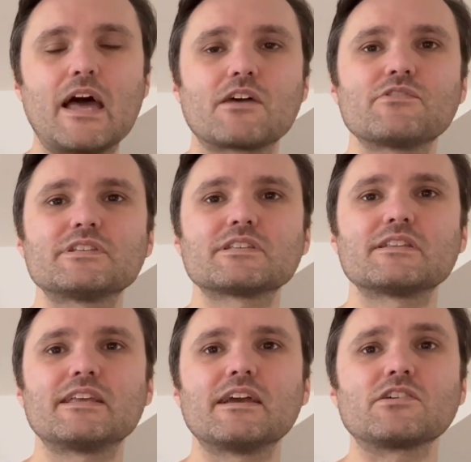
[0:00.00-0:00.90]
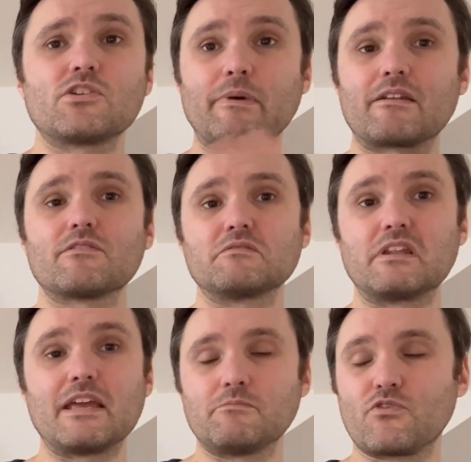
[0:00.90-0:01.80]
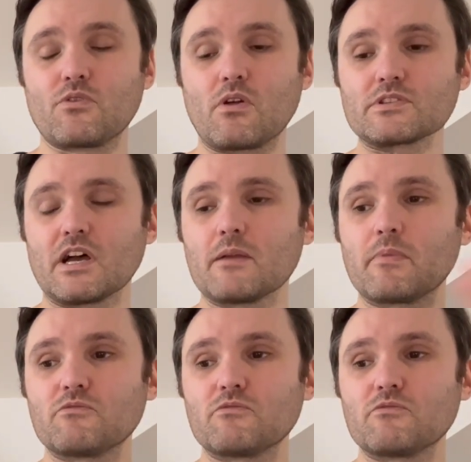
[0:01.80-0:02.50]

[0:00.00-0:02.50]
And I'd heard about it, the name, for a long time,